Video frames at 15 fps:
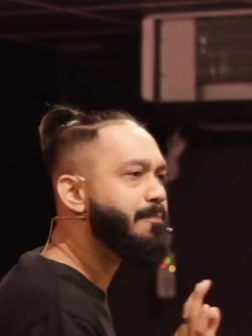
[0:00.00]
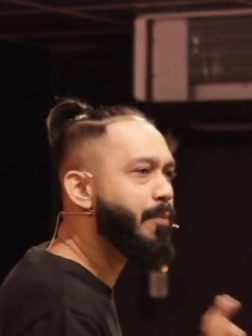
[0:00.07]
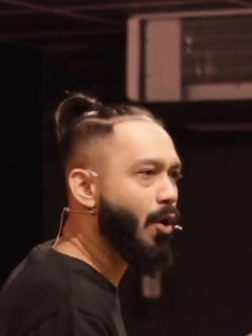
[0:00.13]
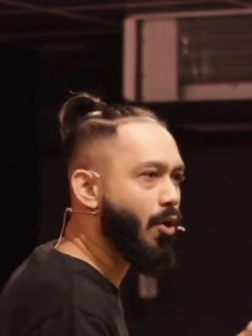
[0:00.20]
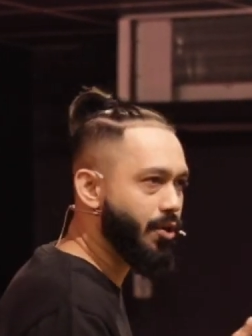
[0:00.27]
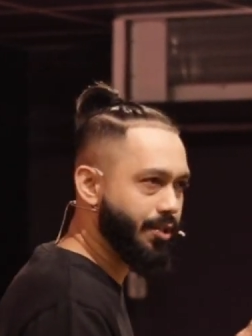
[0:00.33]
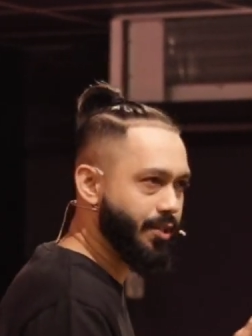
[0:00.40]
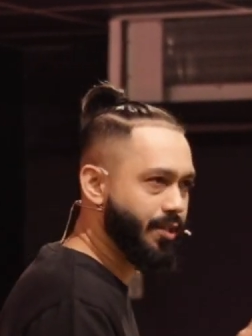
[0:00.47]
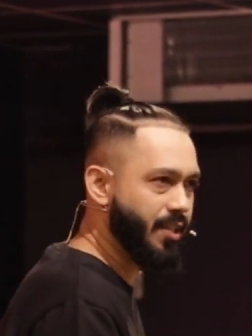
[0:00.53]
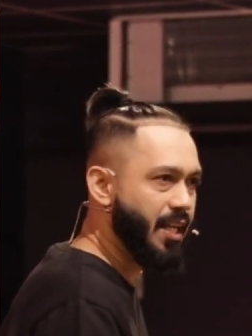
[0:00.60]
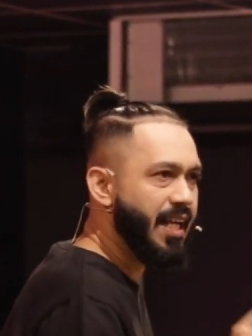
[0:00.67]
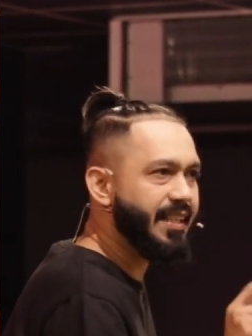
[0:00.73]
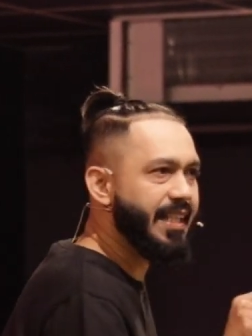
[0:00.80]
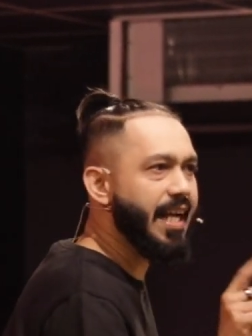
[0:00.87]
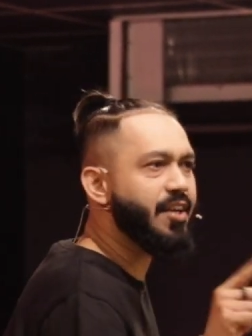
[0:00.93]
reports
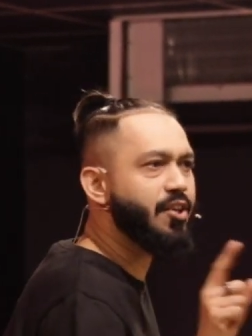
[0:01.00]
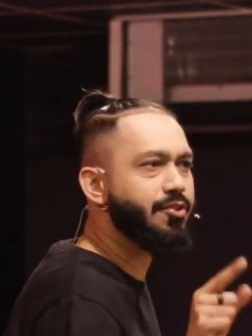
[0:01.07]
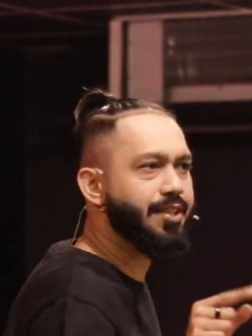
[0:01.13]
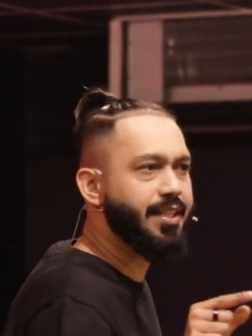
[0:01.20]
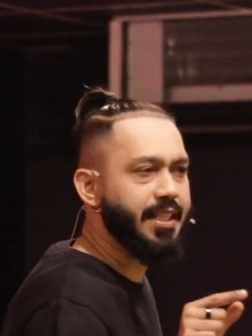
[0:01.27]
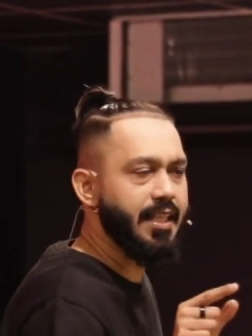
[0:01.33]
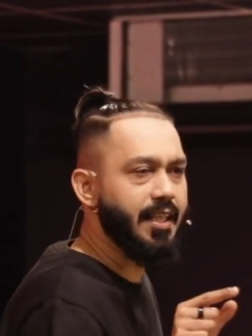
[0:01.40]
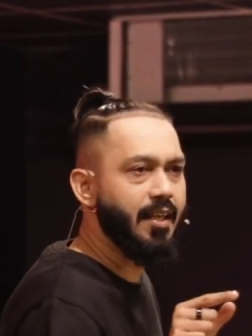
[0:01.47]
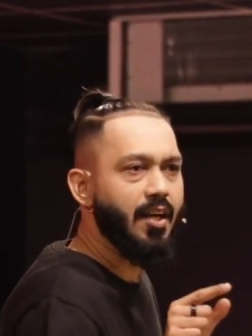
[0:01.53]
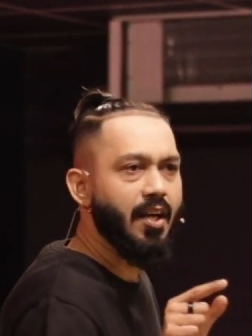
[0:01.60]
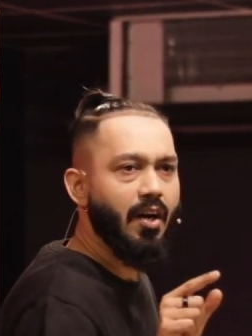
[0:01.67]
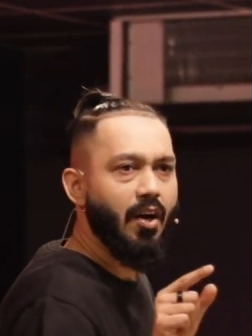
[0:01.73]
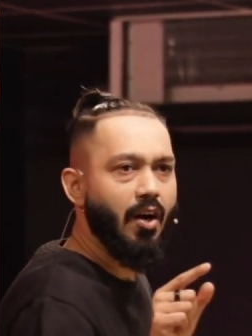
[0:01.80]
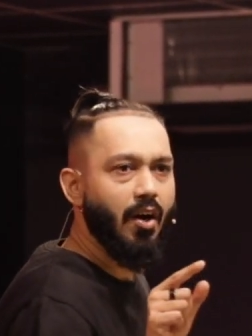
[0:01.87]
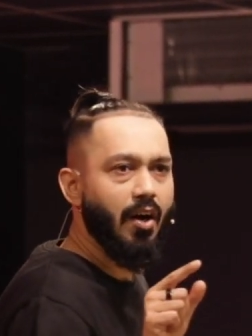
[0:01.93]
than you
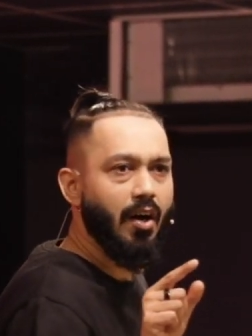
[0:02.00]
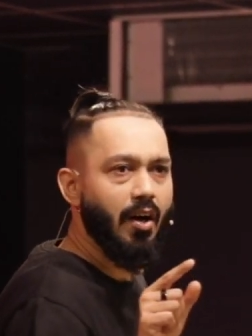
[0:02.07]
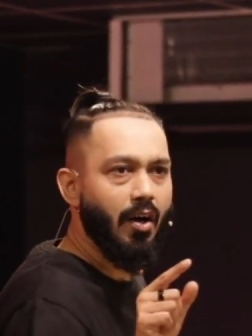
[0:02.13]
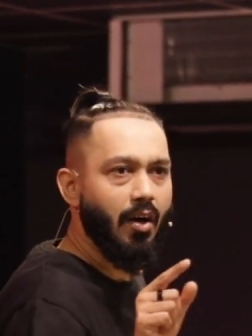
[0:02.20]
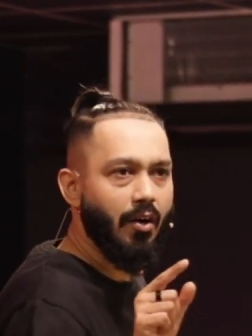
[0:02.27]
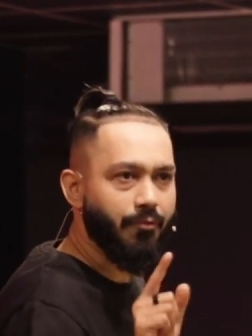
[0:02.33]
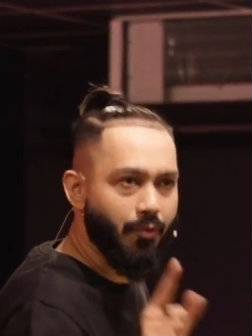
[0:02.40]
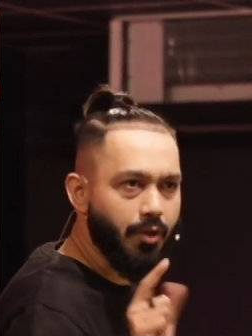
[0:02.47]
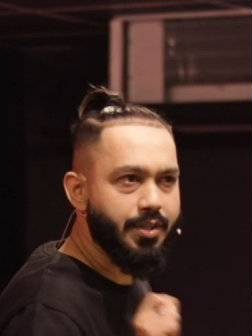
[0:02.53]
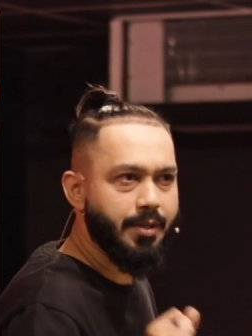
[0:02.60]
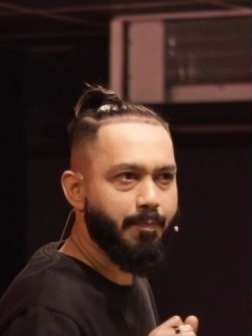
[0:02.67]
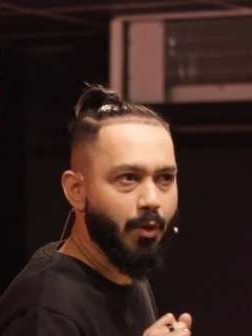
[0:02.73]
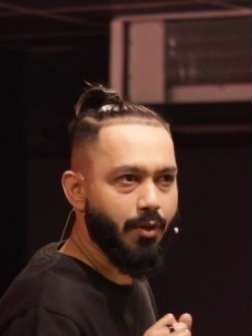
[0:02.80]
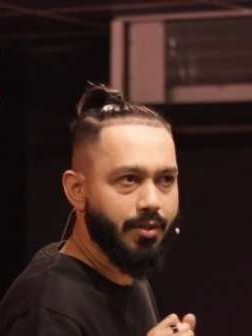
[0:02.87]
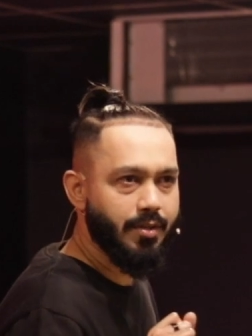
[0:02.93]
see of good
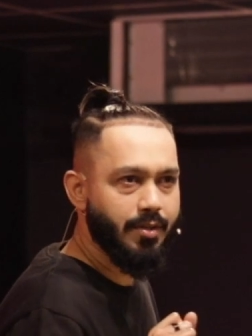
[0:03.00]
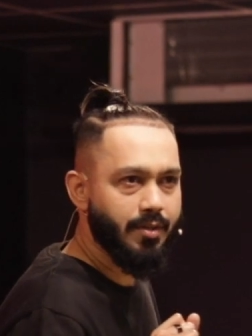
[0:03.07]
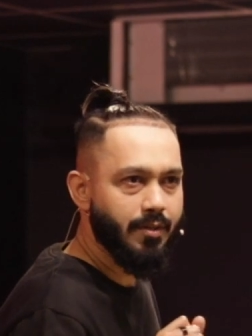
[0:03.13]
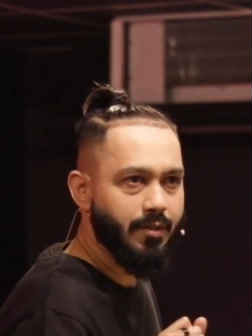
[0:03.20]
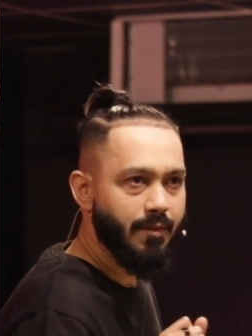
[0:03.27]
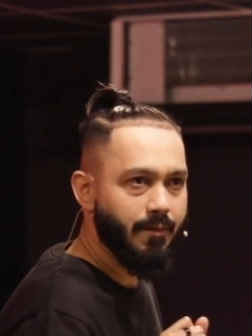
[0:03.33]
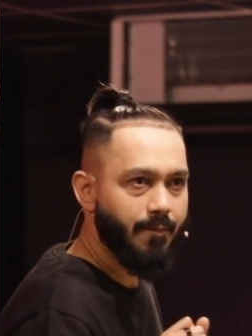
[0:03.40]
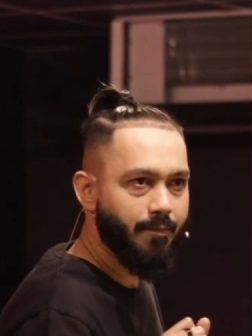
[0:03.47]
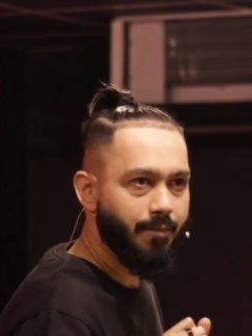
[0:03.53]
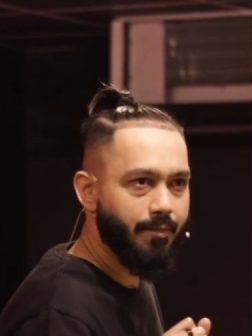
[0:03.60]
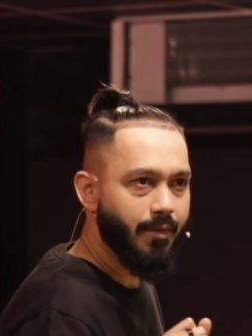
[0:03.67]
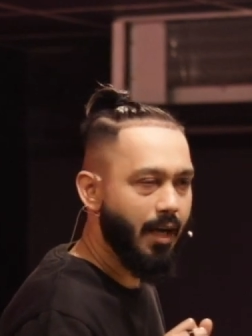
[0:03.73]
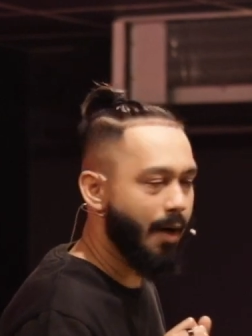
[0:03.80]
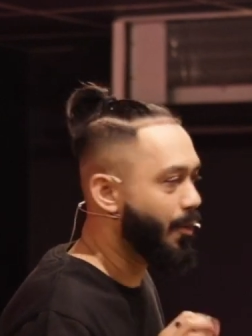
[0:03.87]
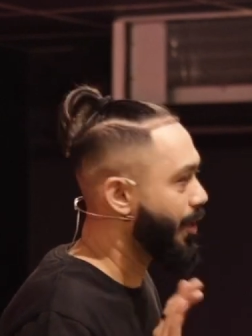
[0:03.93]
reports.
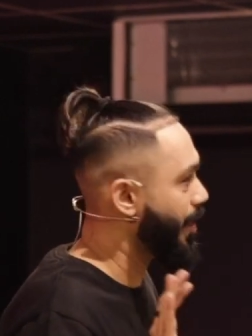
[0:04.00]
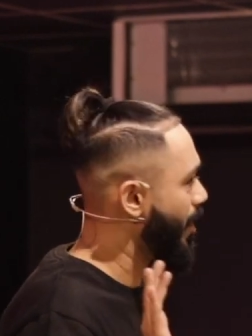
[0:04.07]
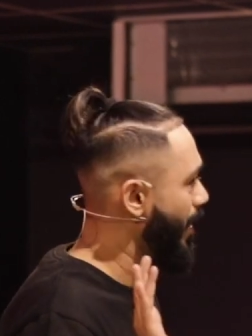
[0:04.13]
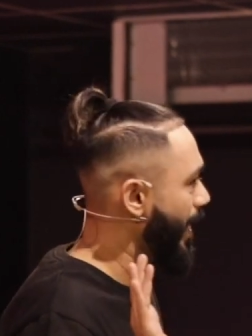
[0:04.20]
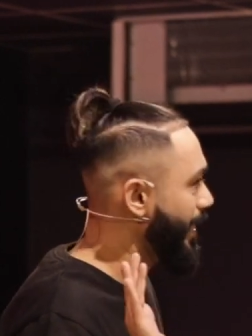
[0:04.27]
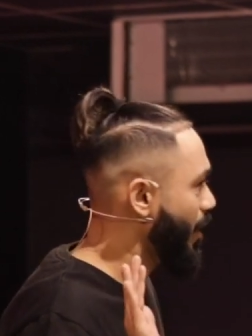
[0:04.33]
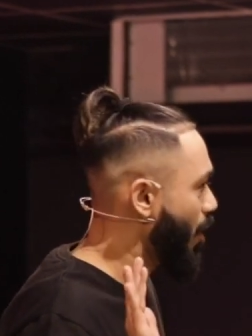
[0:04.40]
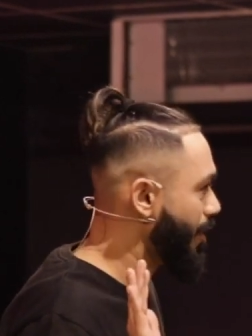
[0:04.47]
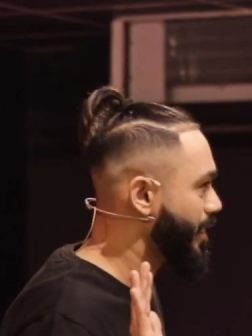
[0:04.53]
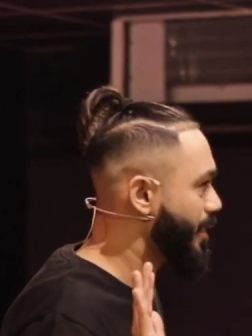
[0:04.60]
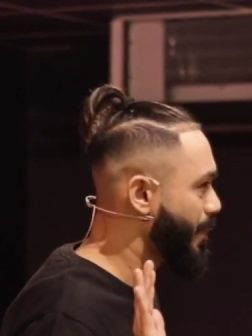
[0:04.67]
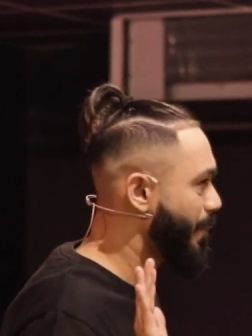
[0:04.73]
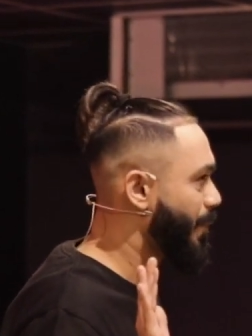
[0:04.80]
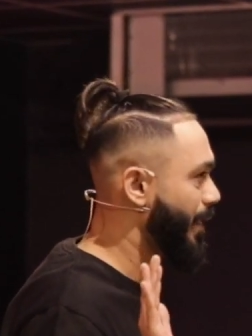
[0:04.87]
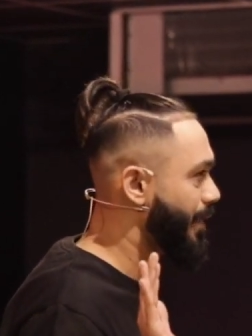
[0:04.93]
Come on now, any
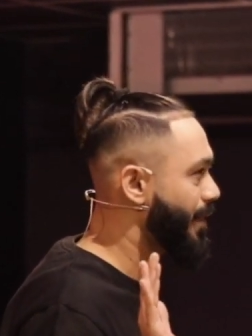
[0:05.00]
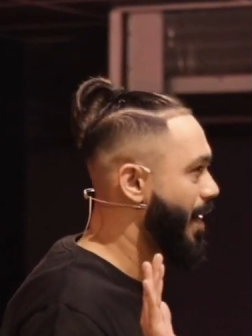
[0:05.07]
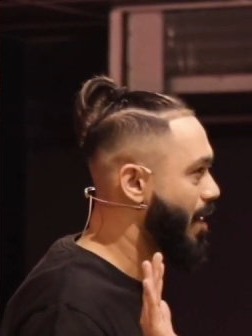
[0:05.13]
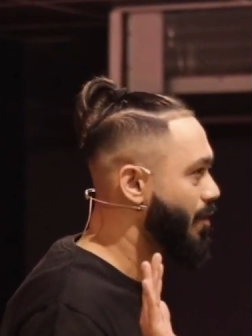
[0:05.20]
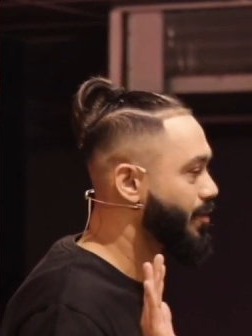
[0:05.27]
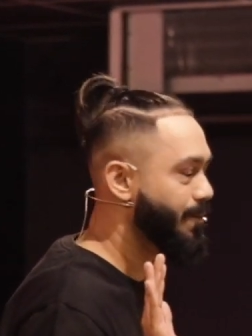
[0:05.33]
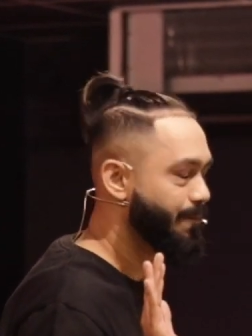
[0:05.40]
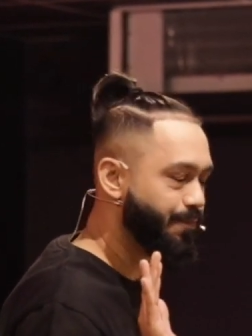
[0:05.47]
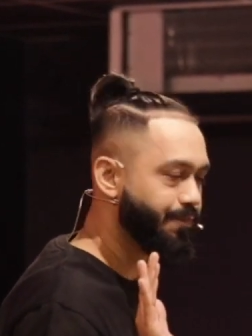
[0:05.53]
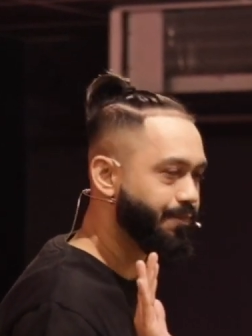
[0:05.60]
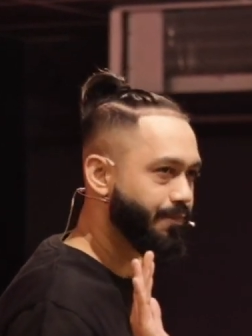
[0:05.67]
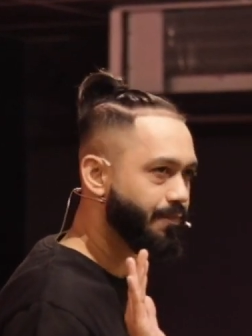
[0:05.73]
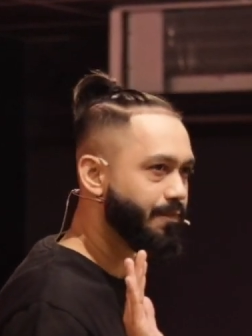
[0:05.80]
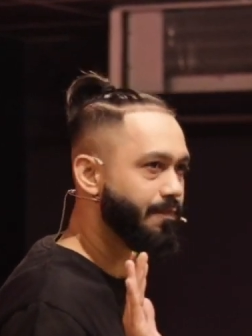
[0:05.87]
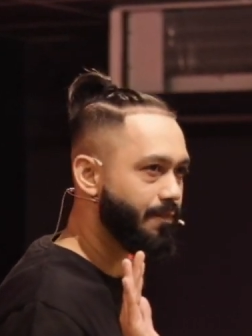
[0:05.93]
honest people in the house?
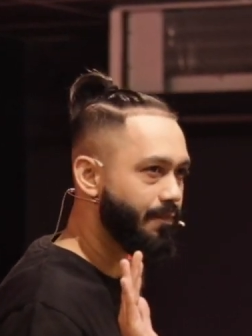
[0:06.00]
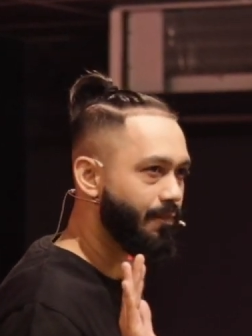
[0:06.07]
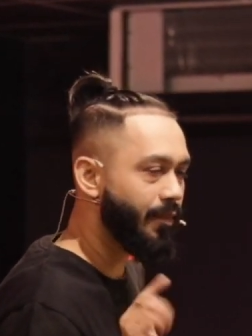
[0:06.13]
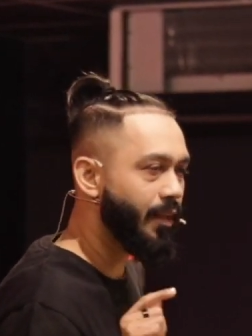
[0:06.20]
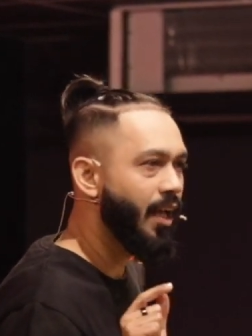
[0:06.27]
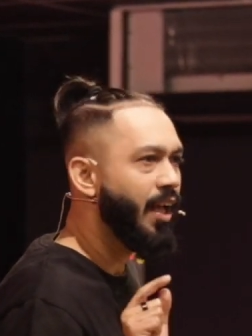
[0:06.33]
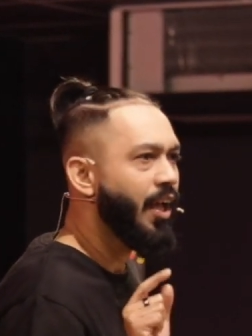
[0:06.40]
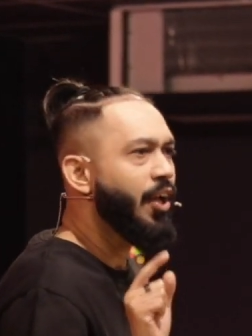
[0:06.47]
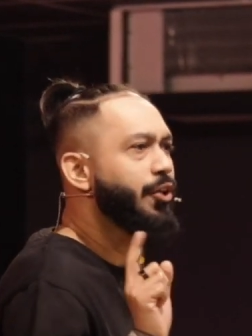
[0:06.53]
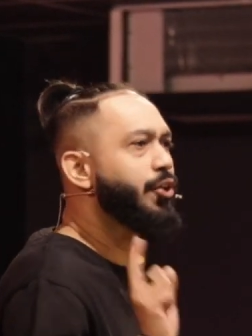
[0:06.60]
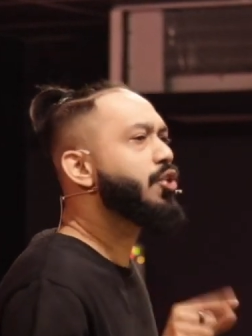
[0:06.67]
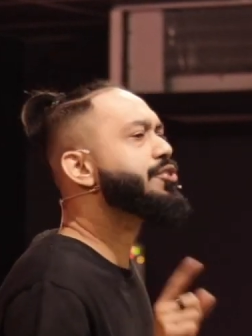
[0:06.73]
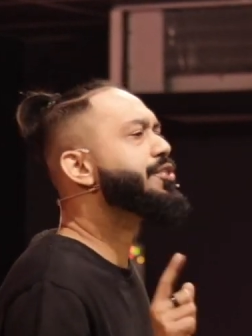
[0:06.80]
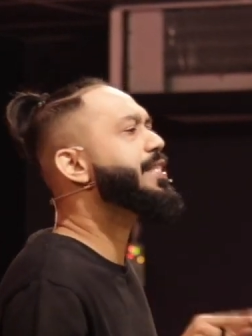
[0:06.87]
You